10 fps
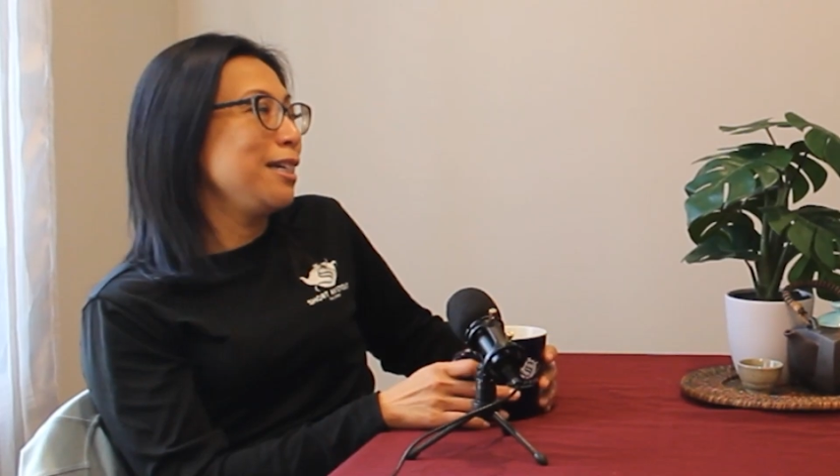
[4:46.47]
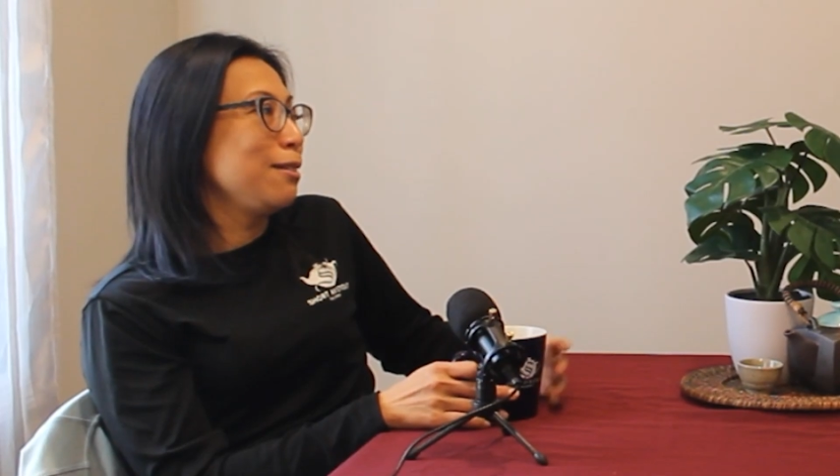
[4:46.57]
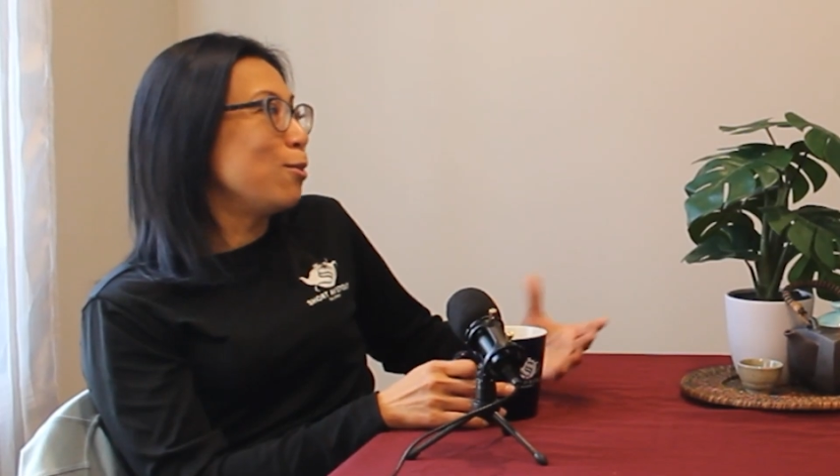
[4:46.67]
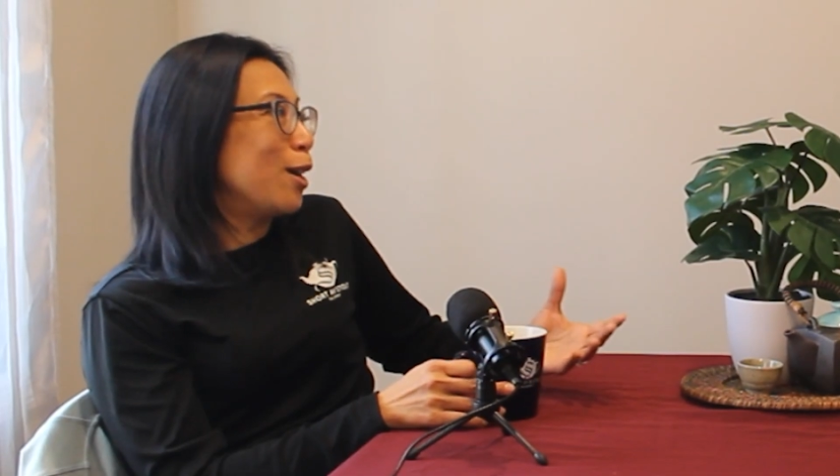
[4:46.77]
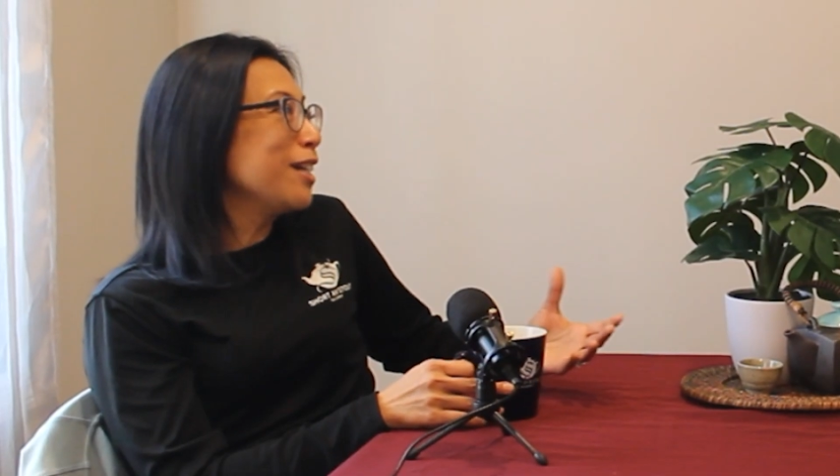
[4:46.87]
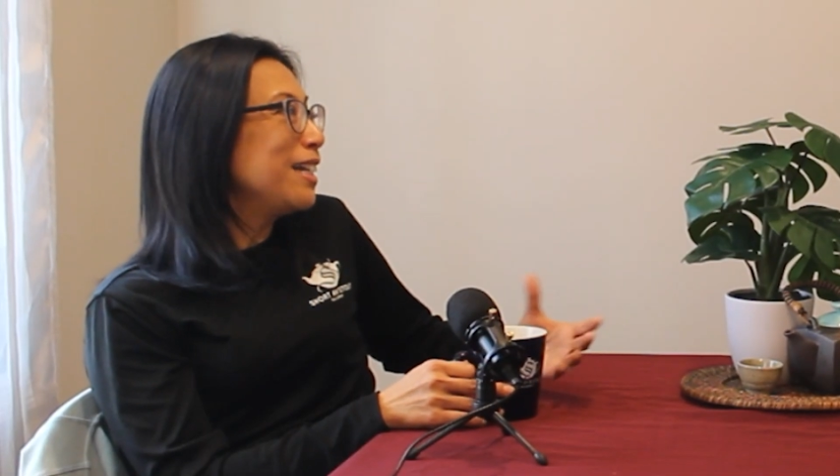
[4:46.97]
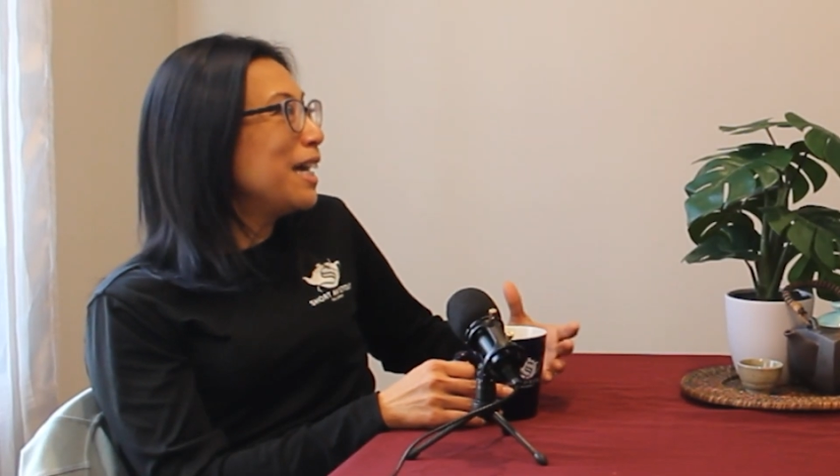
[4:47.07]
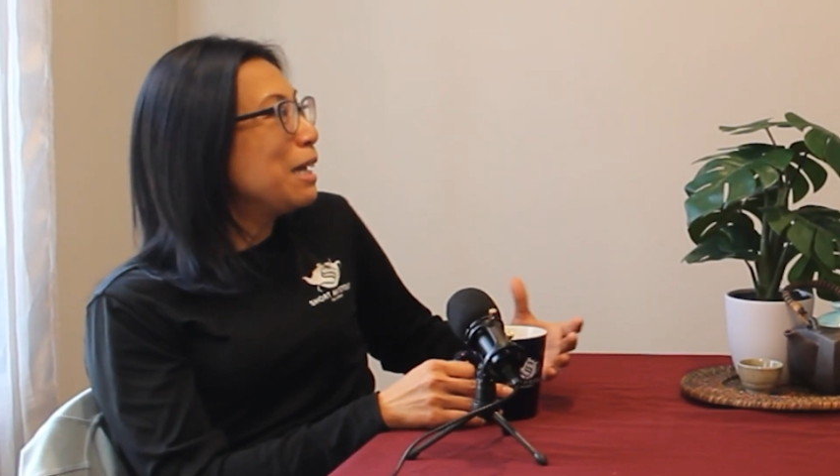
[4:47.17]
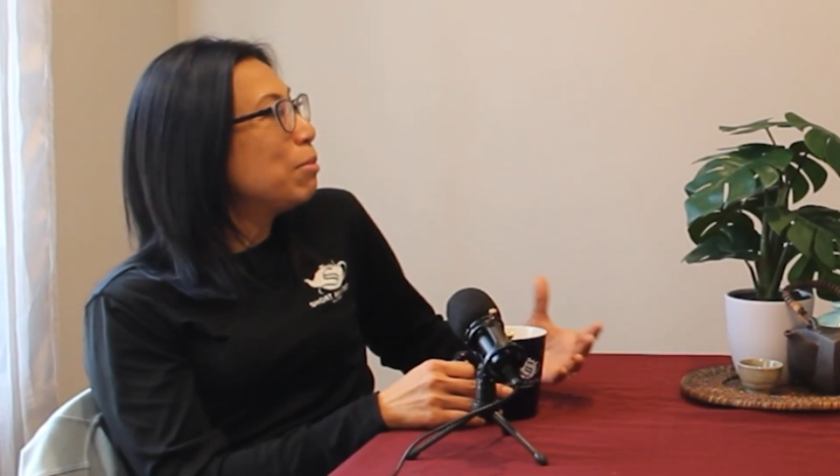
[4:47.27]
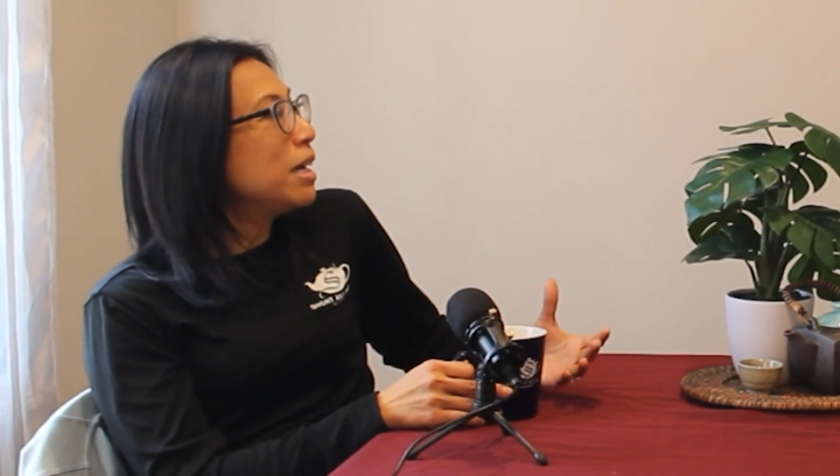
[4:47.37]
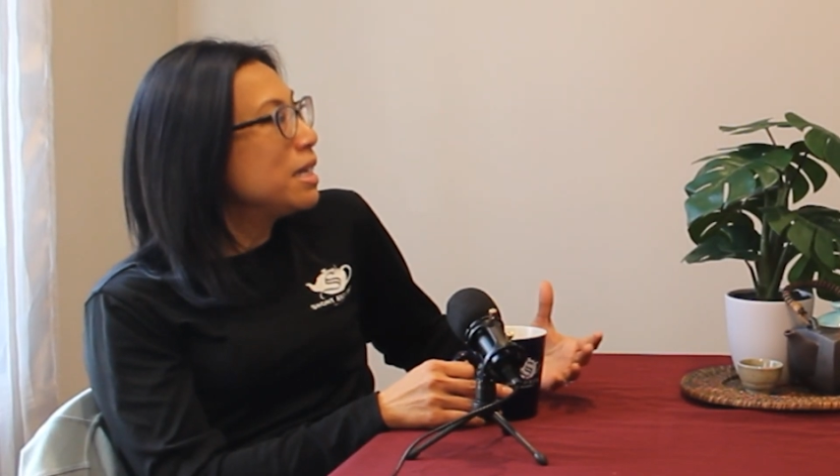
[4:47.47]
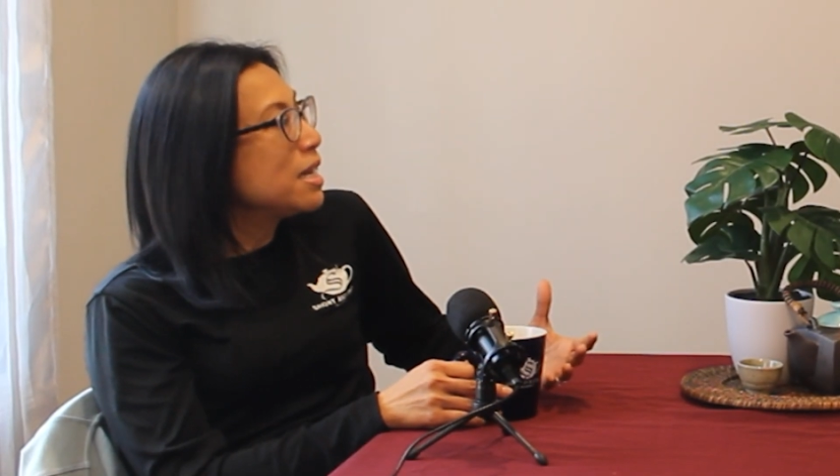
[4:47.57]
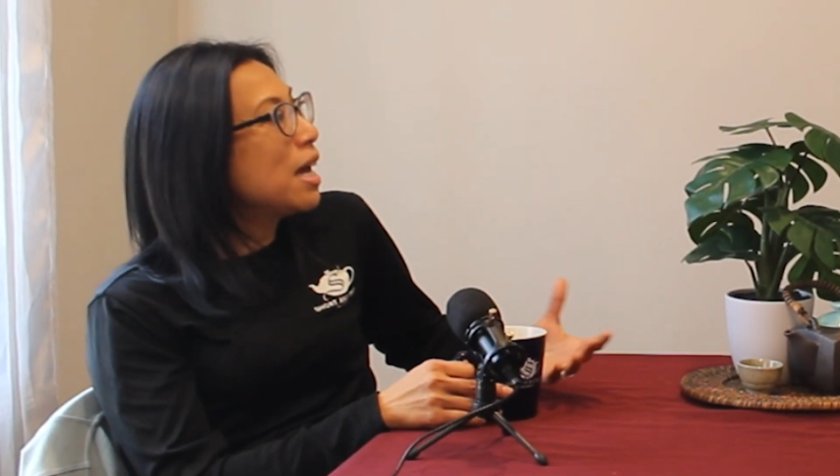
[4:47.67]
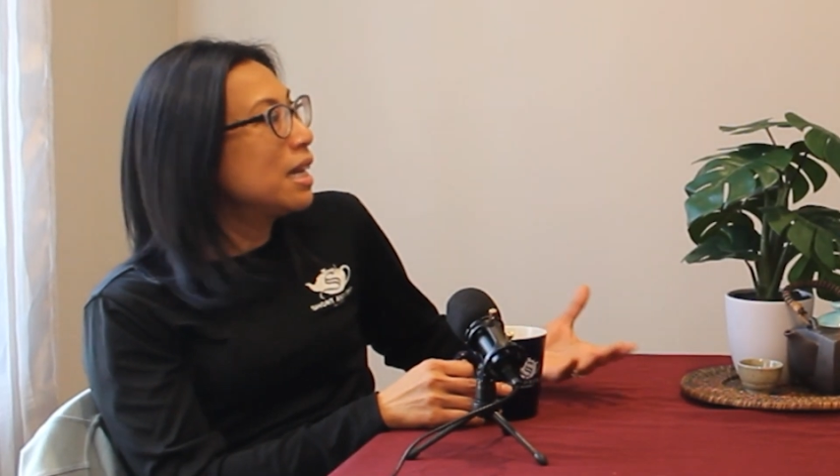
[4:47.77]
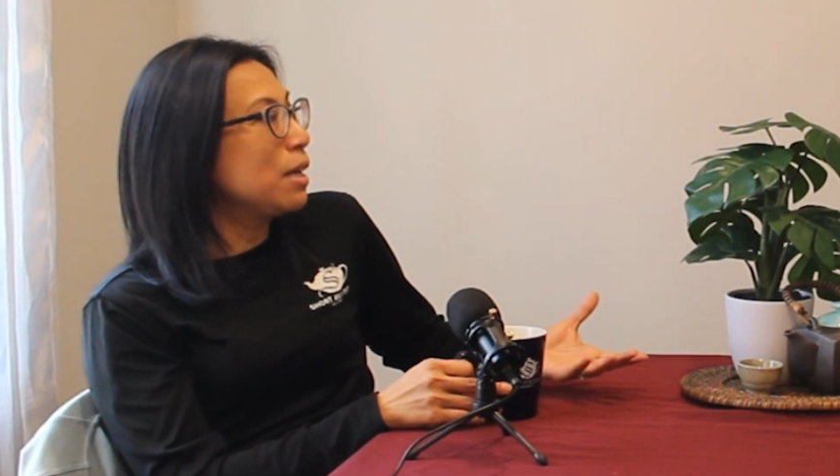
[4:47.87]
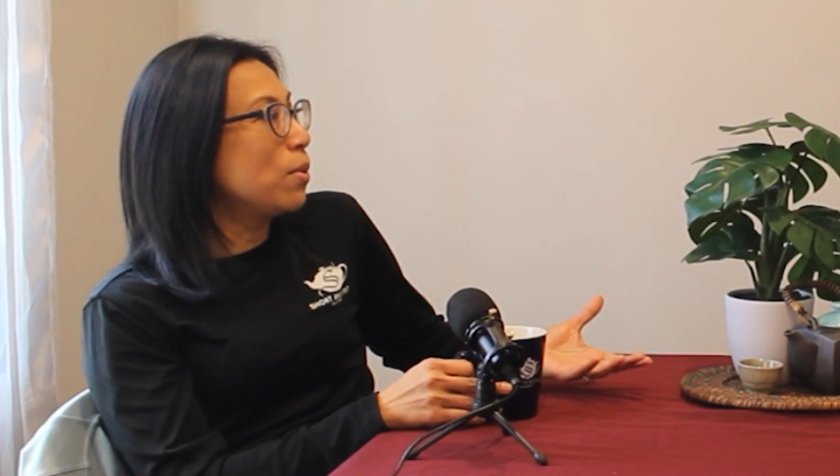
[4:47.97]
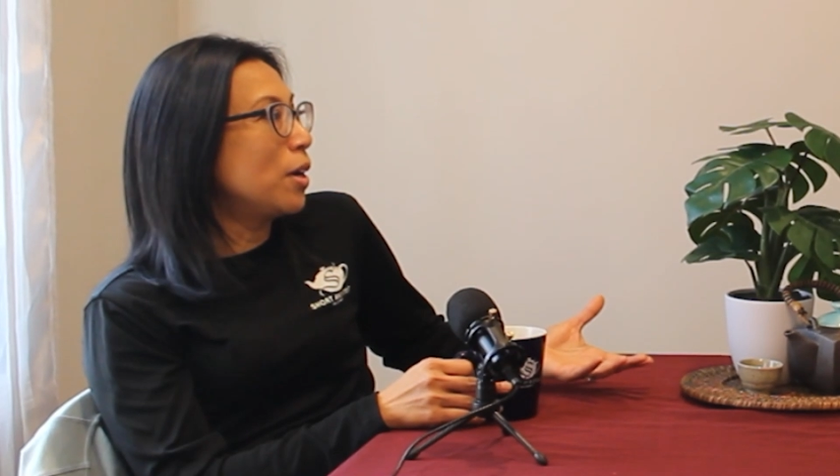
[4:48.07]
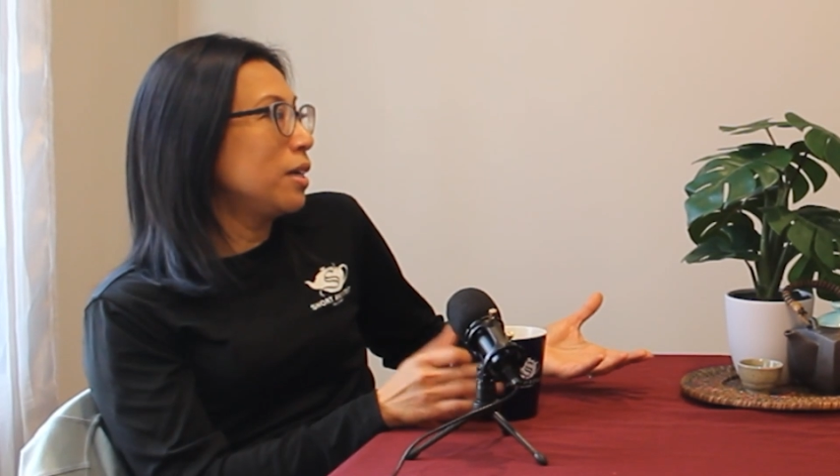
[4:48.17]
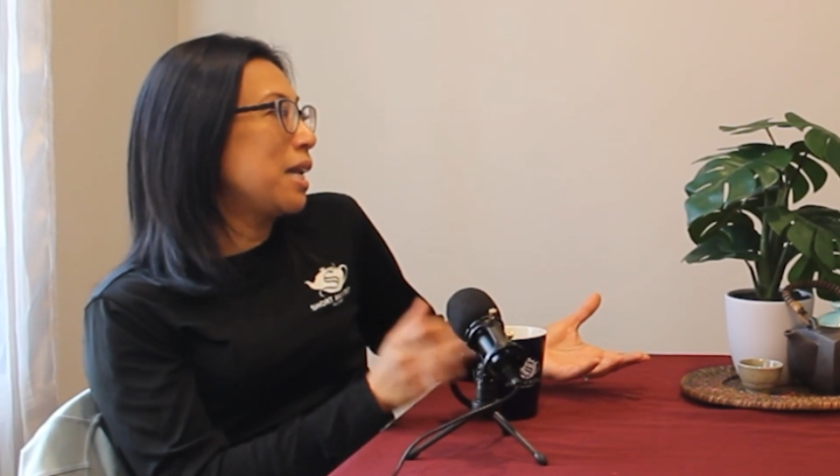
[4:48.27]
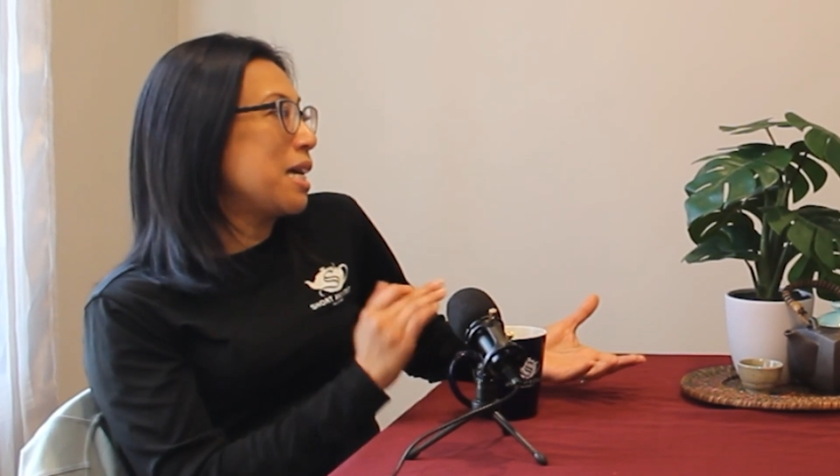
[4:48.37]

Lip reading: like water-like, but it's not like water.